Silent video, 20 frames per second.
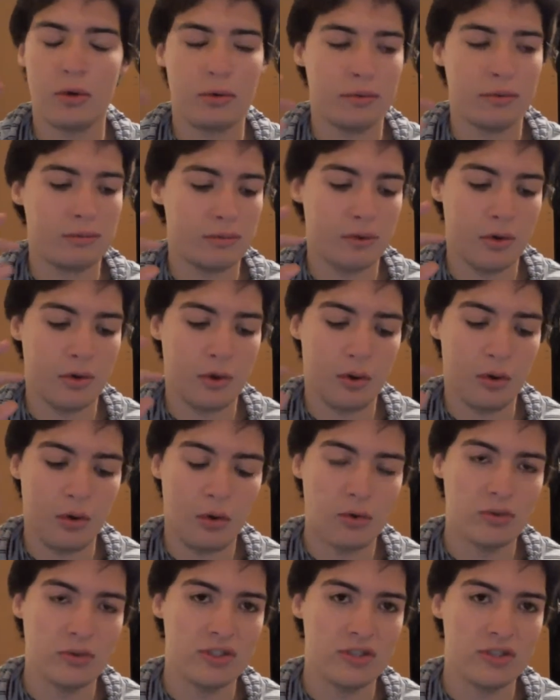
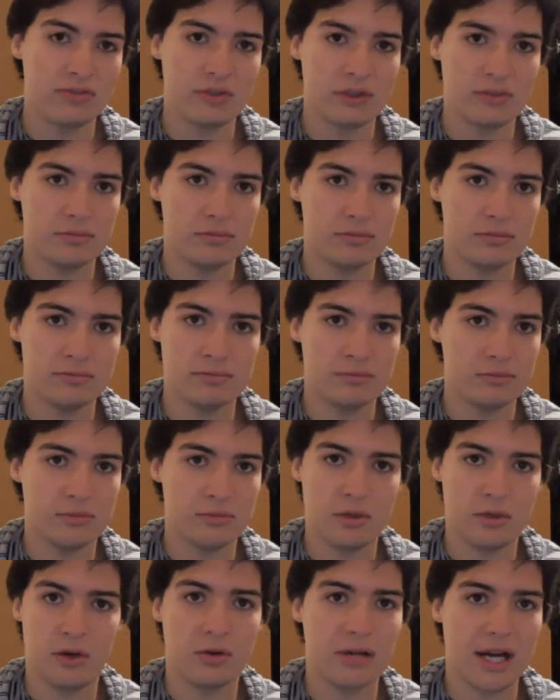whole different,
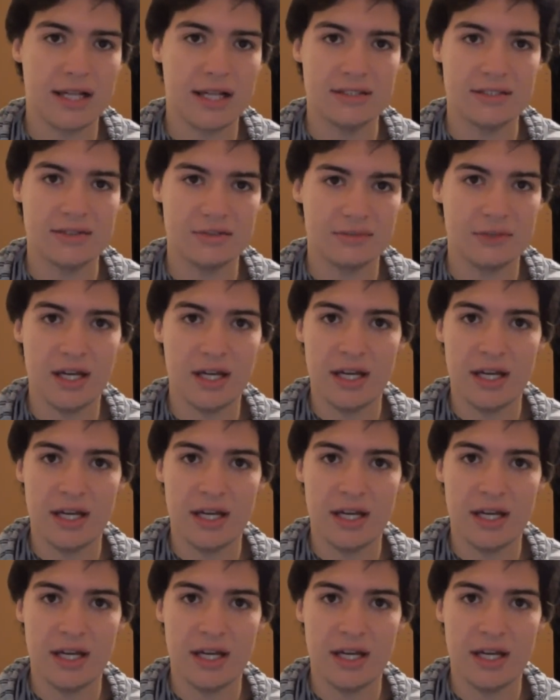all kinds of.